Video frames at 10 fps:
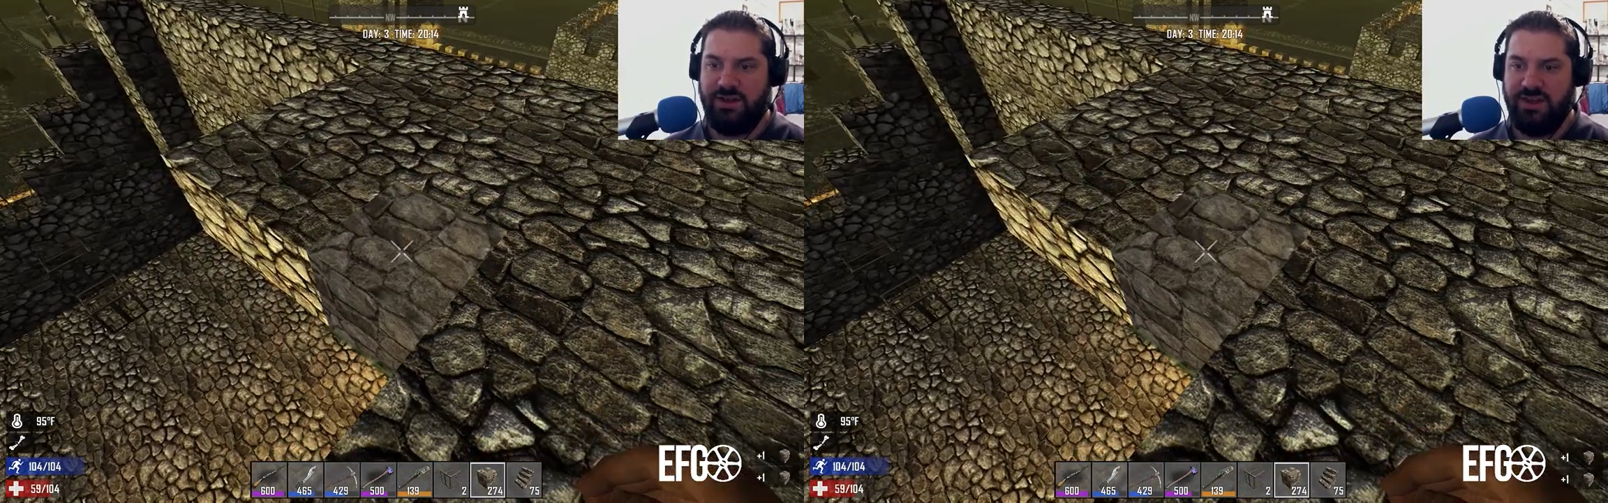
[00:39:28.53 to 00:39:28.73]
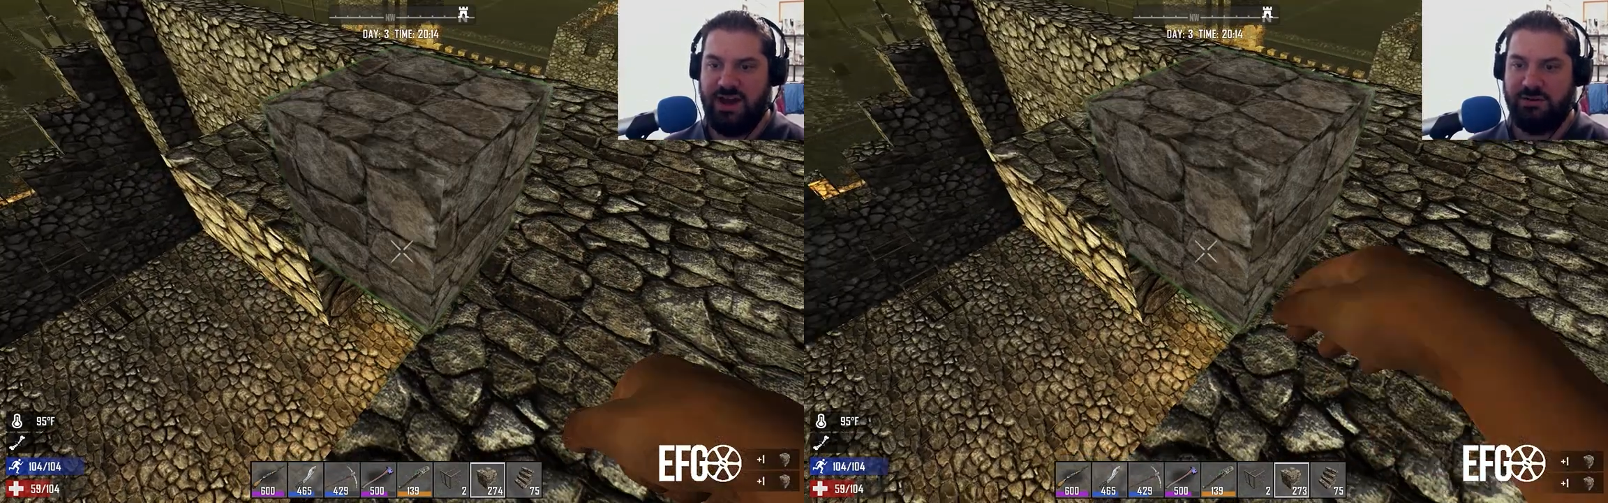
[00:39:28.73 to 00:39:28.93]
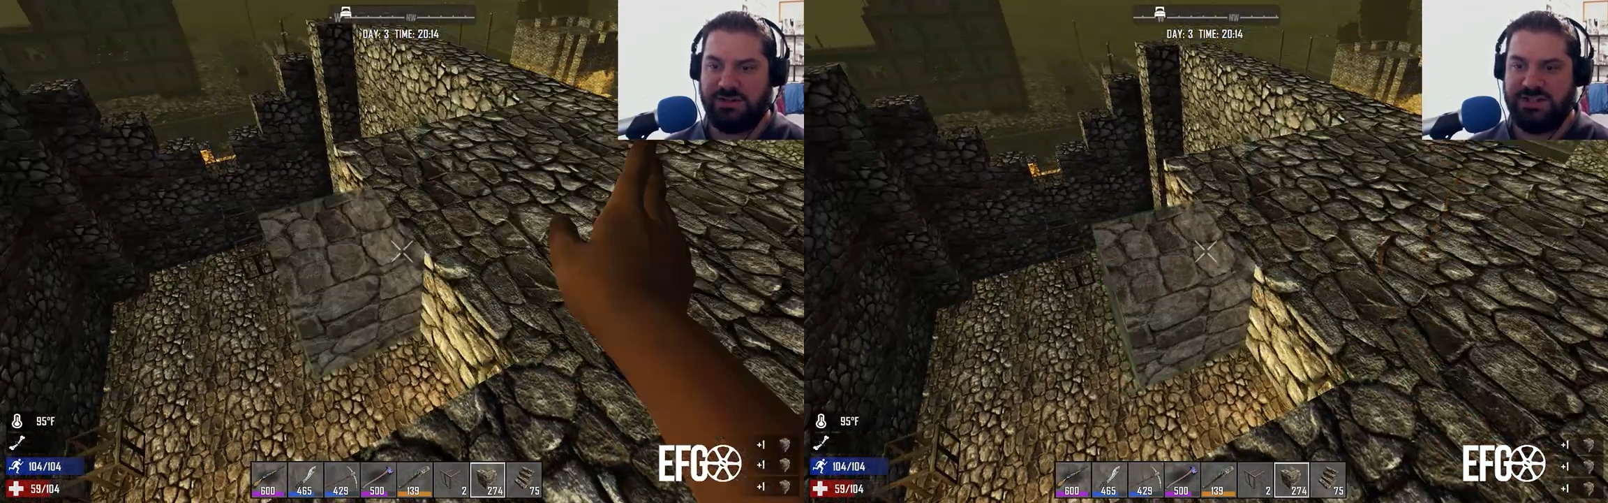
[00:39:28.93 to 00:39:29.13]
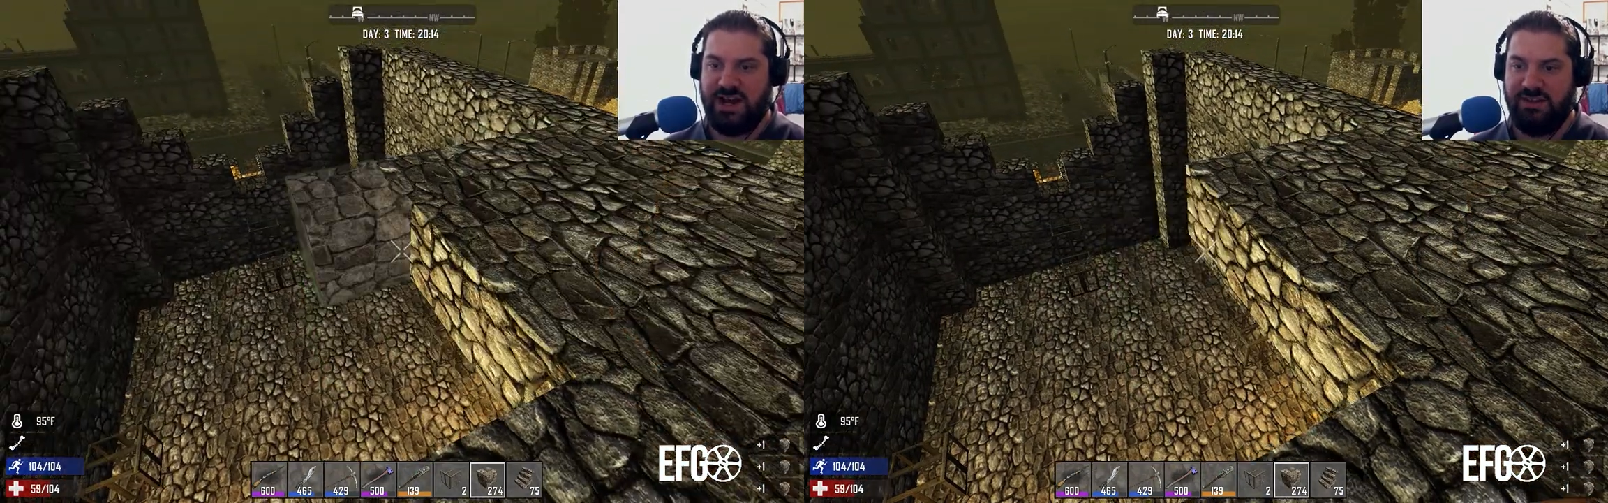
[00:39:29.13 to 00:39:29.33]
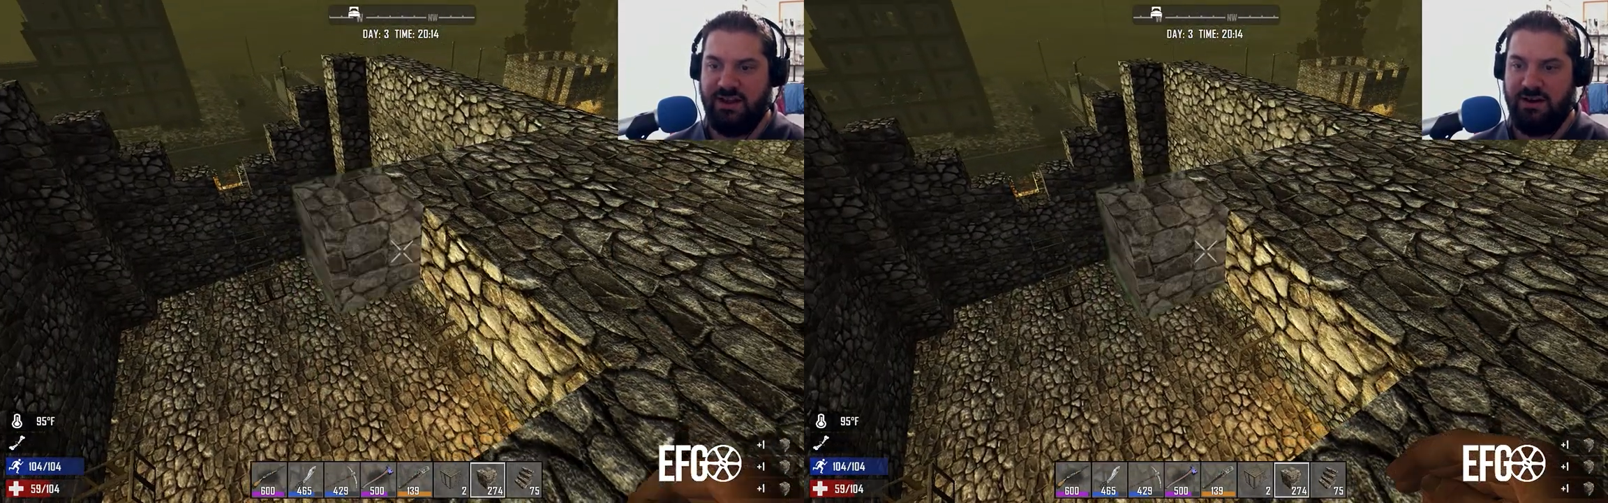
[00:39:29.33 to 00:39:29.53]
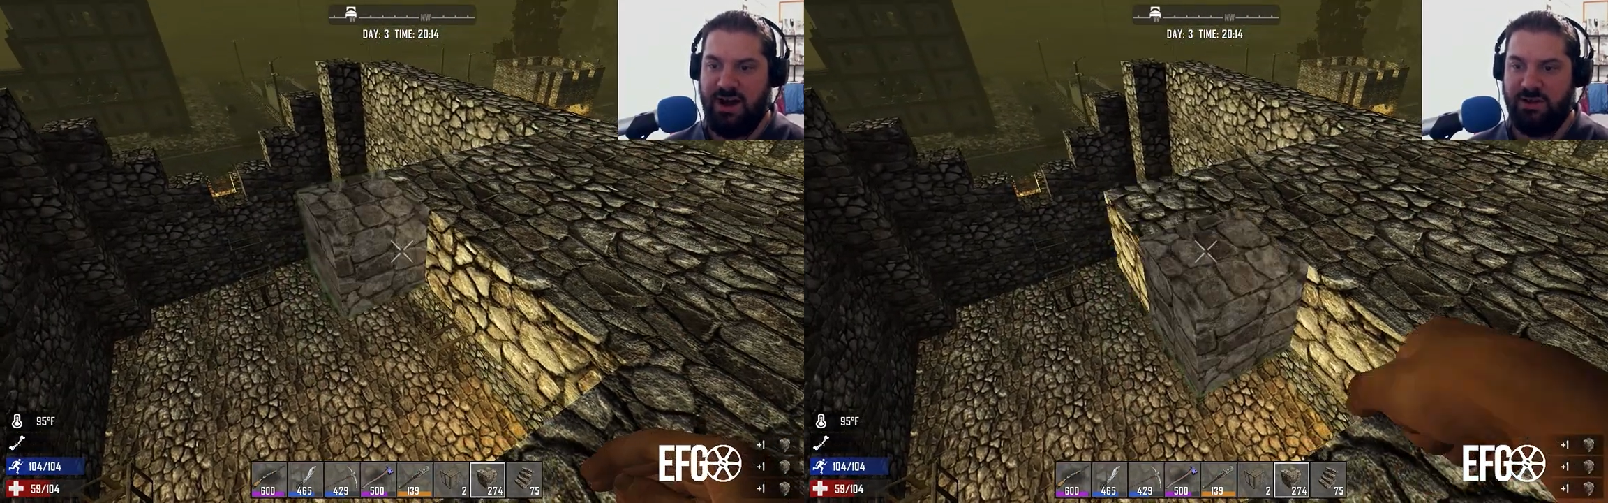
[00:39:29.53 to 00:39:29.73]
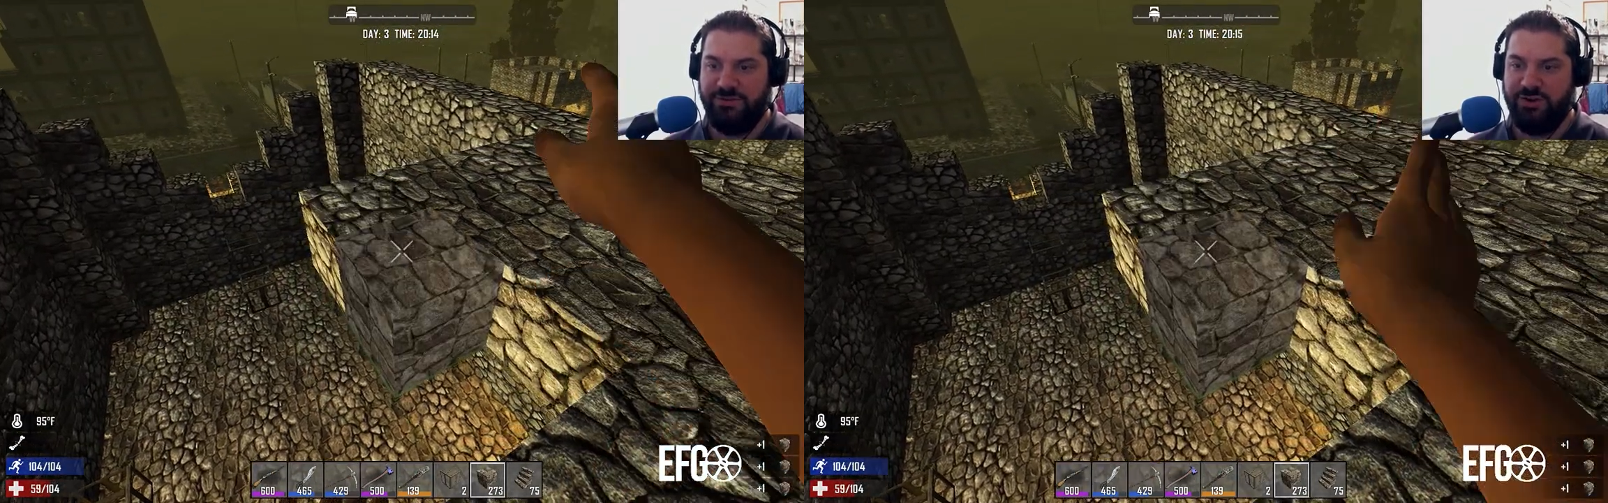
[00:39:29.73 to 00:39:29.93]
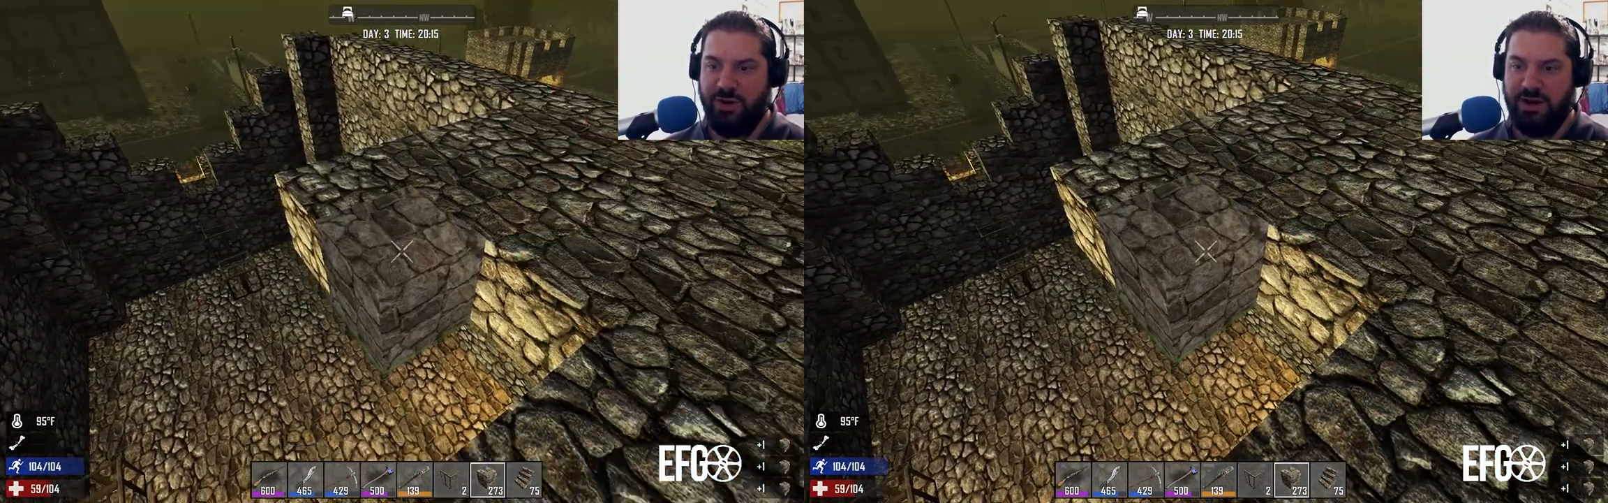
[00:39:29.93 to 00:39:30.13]
on the outside there, I'll
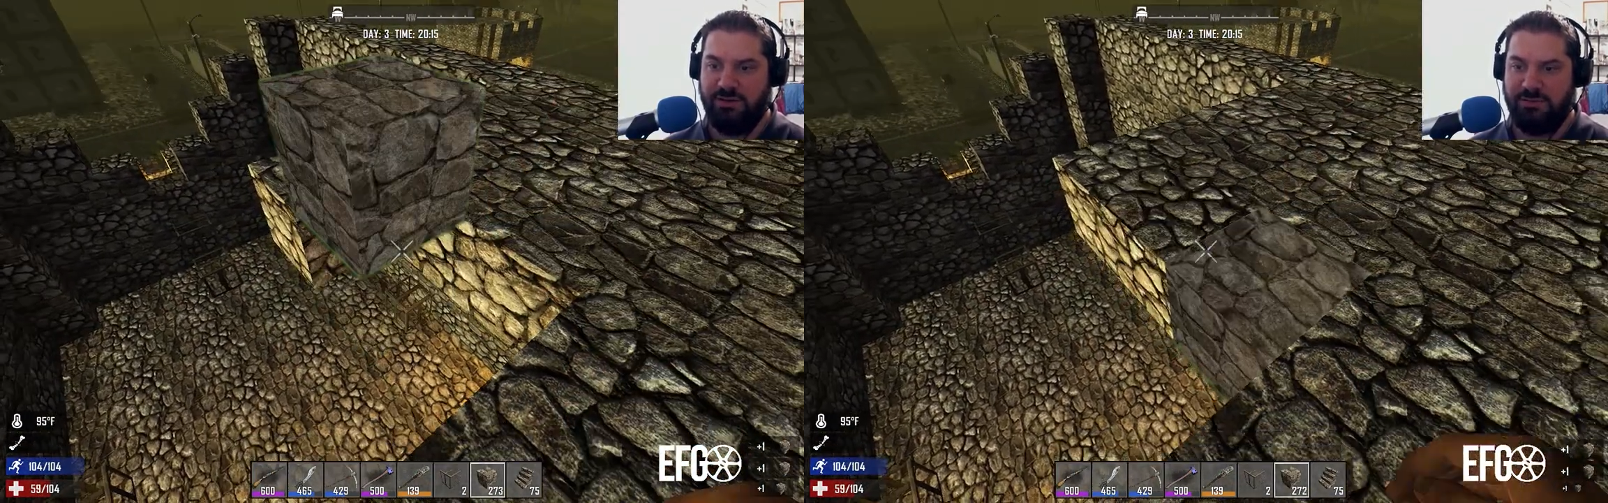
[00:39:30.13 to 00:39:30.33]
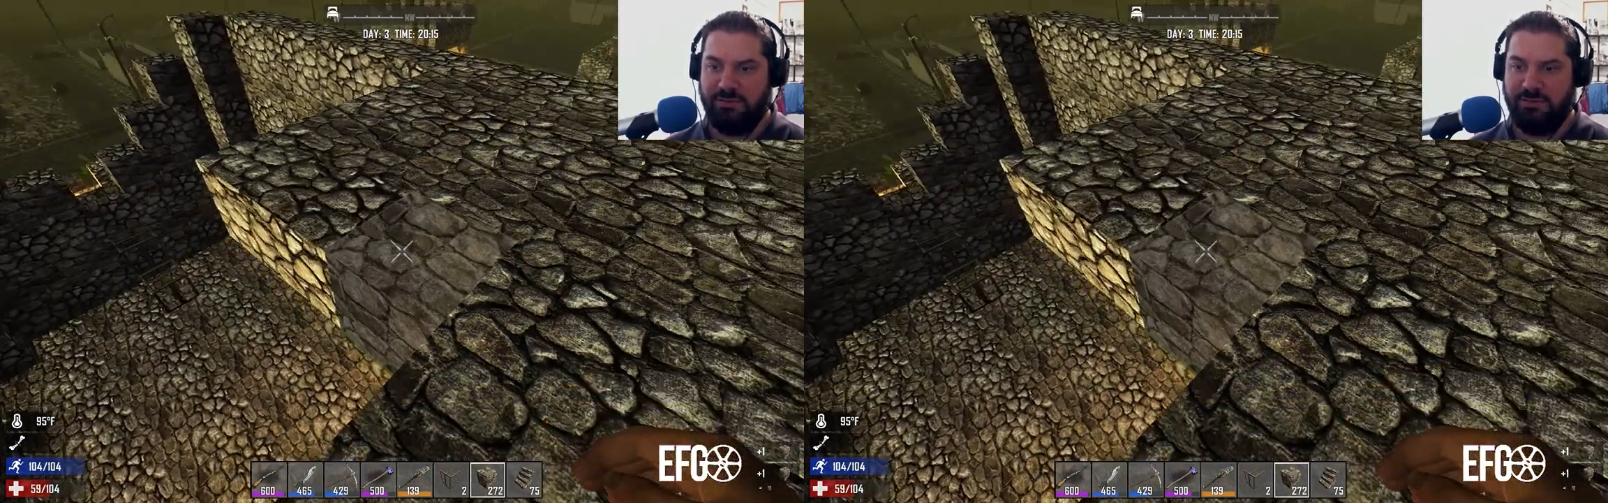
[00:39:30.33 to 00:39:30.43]
do it.